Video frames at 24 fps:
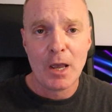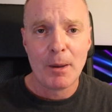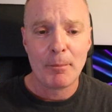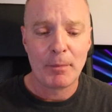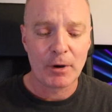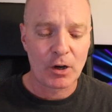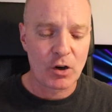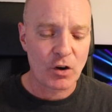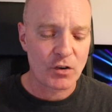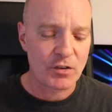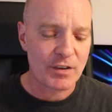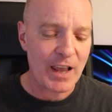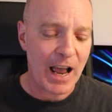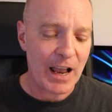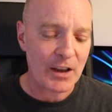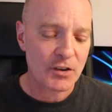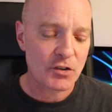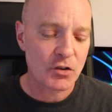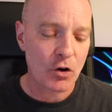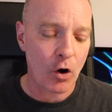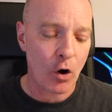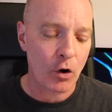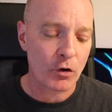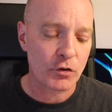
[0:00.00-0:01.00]
because that
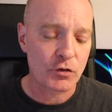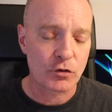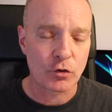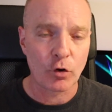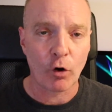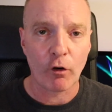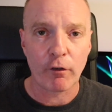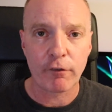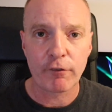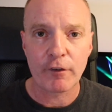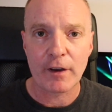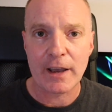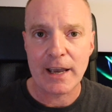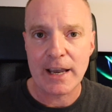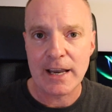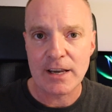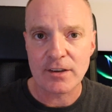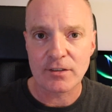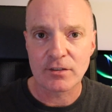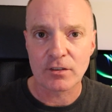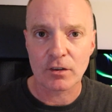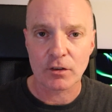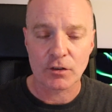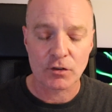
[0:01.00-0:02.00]
sort of stuff
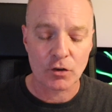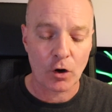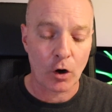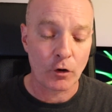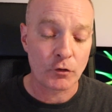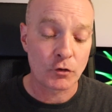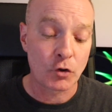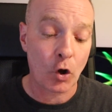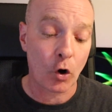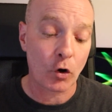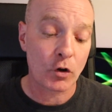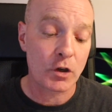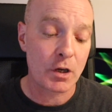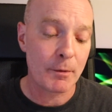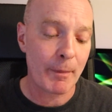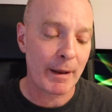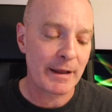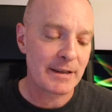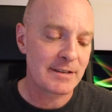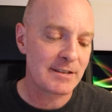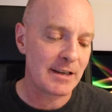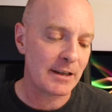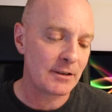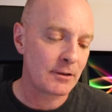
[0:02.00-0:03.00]
is sort of
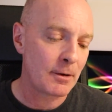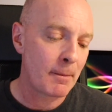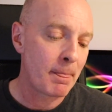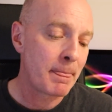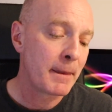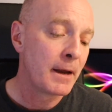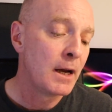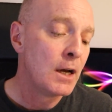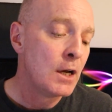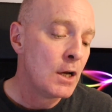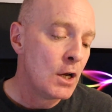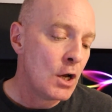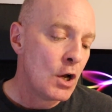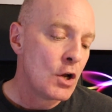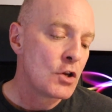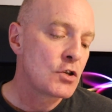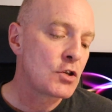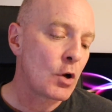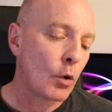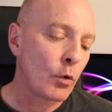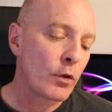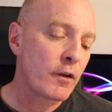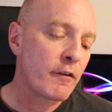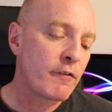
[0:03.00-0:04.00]
documented.
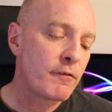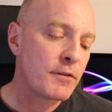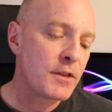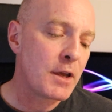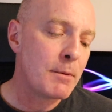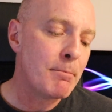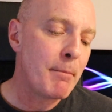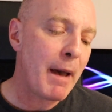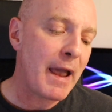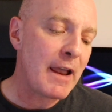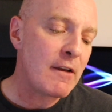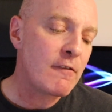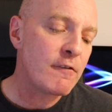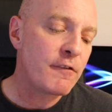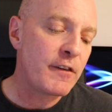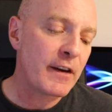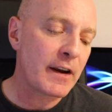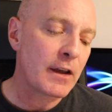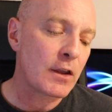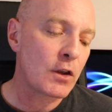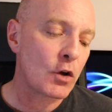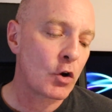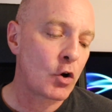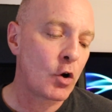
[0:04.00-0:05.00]
So the main
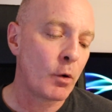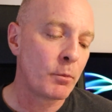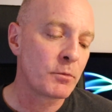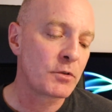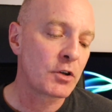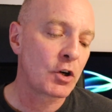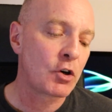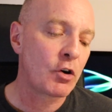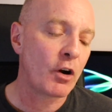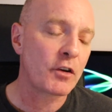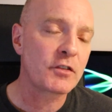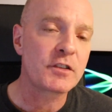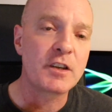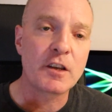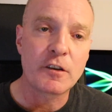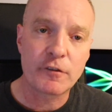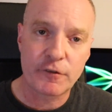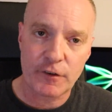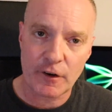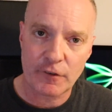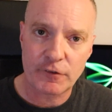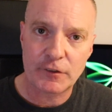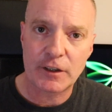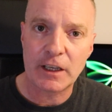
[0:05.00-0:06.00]
figure that comes across is
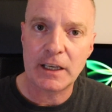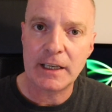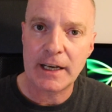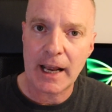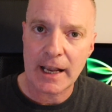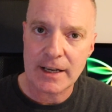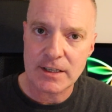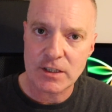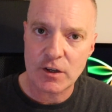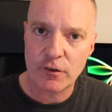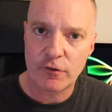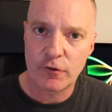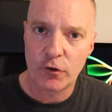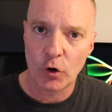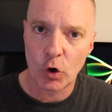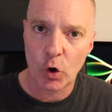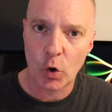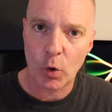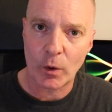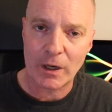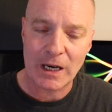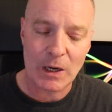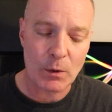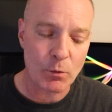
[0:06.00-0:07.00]

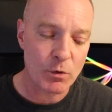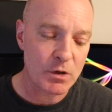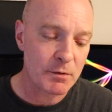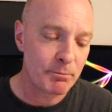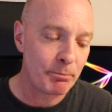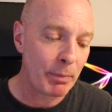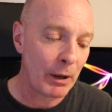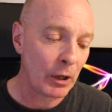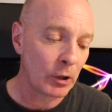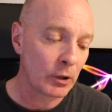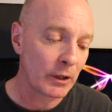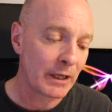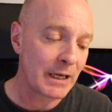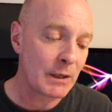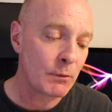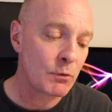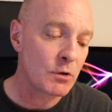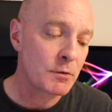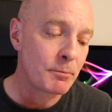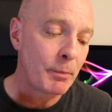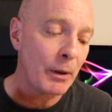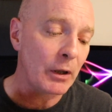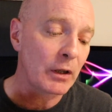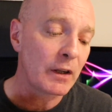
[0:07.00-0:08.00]
1584 when it was built, and it
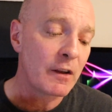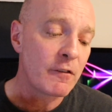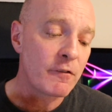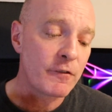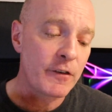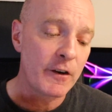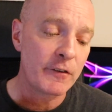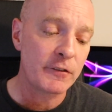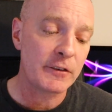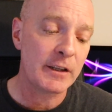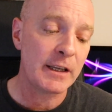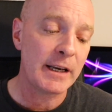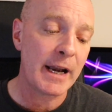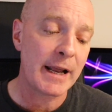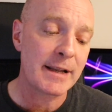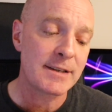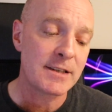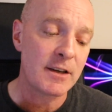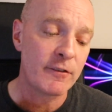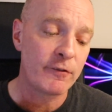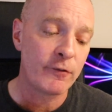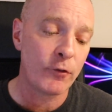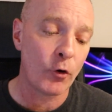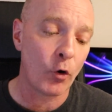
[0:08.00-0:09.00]
was built in
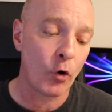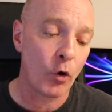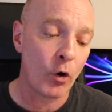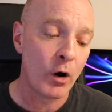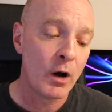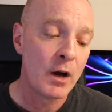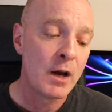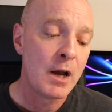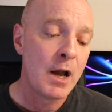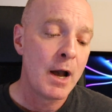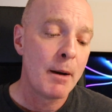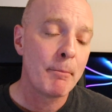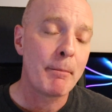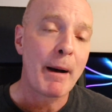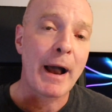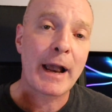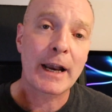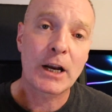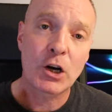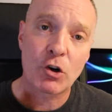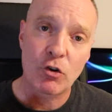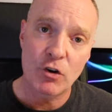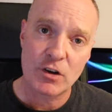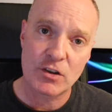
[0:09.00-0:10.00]
1584 by
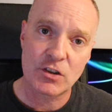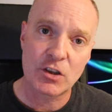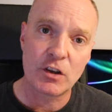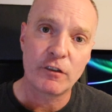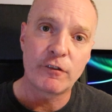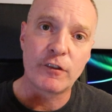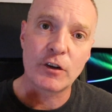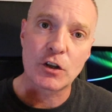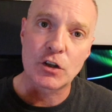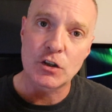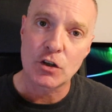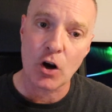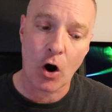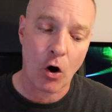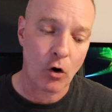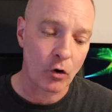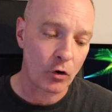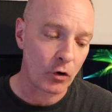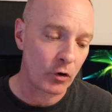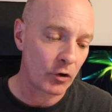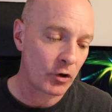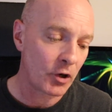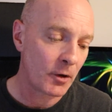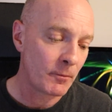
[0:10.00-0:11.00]
Christopher
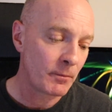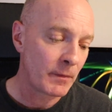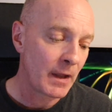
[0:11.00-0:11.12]
Tonge.